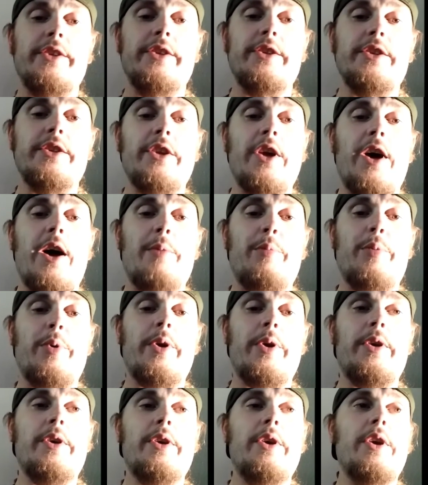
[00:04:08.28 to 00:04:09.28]
stop
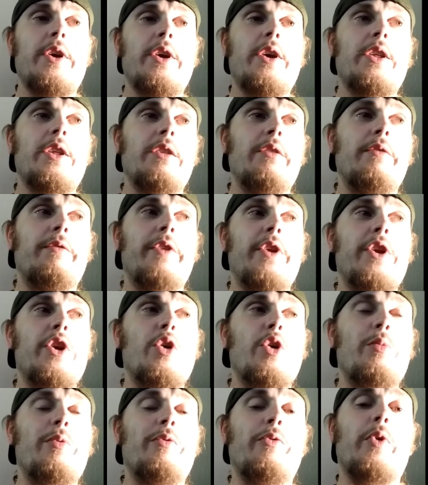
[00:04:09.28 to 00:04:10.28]
the
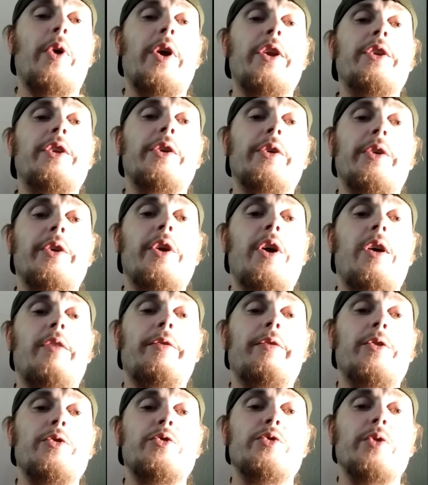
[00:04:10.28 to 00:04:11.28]
video before I turned
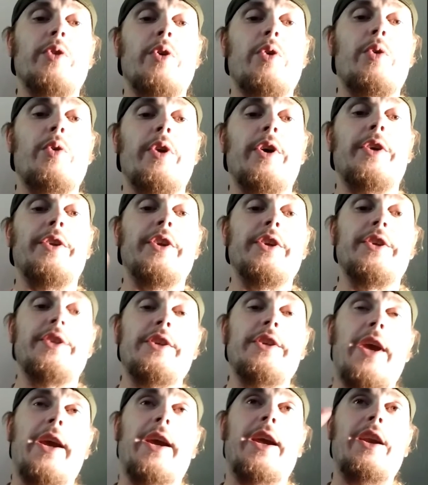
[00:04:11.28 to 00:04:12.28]
off the drone on the
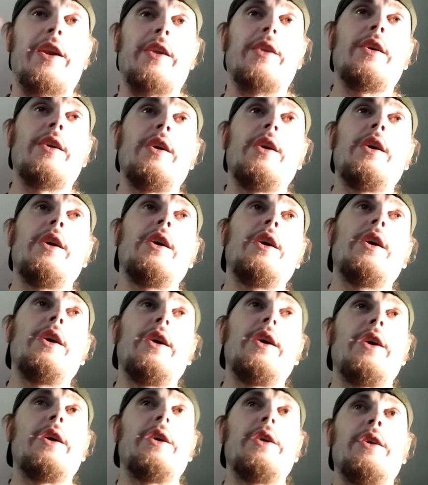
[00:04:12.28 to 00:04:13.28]
second
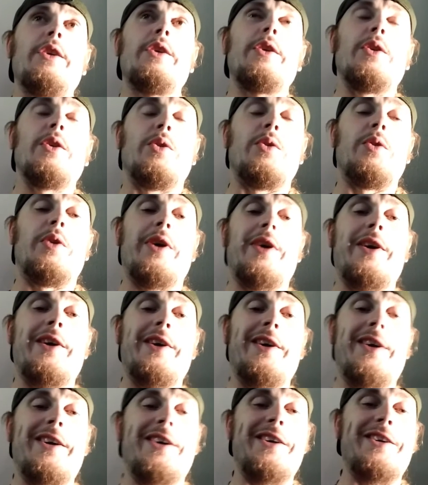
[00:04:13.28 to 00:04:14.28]
little
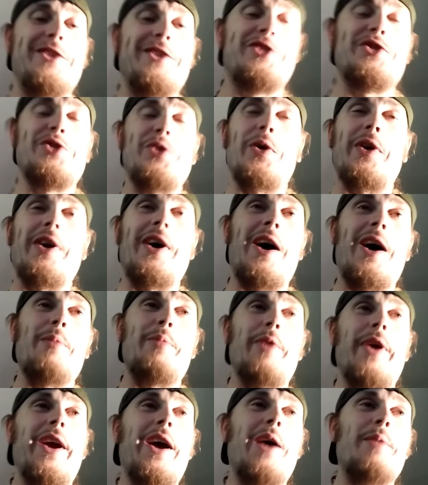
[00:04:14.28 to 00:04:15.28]
short hop
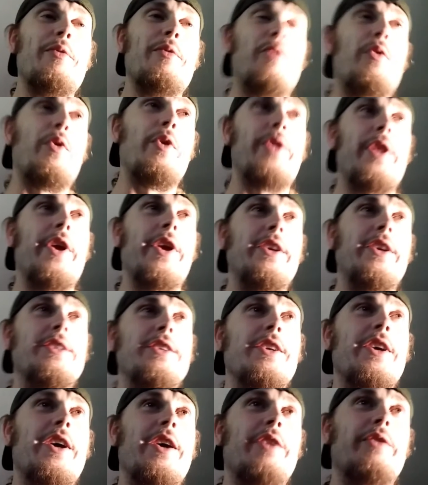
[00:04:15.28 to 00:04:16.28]
I got before things
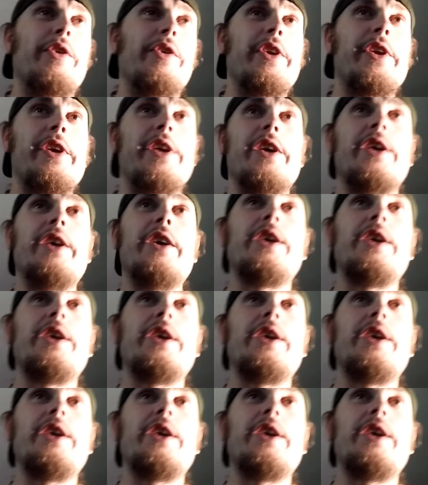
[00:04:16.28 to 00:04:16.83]
really